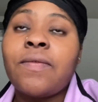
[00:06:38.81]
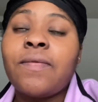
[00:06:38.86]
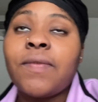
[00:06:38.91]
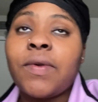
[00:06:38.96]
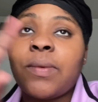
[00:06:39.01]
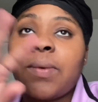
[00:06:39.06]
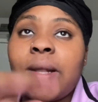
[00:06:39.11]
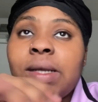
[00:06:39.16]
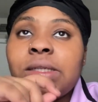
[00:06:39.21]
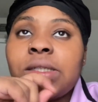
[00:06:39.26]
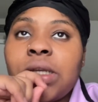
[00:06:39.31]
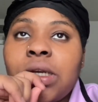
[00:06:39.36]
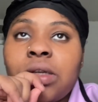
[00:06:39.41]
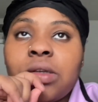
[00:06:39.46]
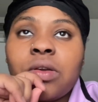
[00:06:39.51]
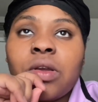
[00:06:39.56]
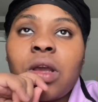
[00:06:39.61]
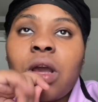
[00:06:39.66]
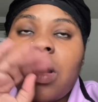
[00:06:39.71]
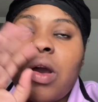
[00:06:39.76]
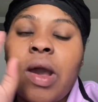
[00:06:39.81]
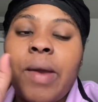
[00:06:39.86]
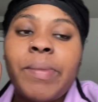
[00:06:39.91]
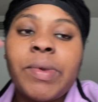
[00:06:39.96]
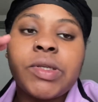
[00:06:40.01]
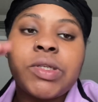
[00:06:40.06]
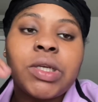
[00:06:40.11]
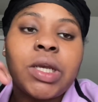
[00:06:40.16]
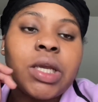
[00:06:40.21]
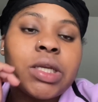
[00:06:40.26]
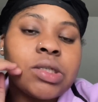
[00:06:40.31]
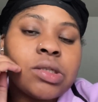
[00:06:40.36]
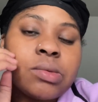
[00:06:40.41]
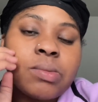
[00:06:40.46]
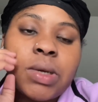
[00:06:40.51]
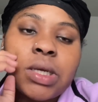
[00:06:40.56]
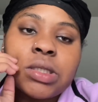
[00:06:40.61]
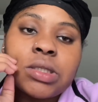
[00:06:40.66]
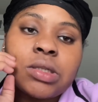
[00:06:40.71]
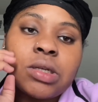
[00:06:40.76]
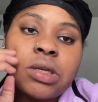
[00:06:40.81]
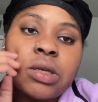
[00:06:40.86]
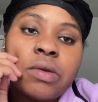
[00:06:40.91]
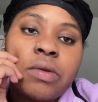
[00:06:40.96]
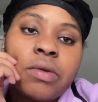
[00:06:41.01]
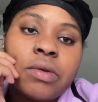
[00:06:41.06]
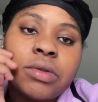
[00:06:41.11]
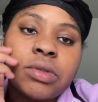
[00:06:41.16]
But right now, y'all, I be changing my stuff.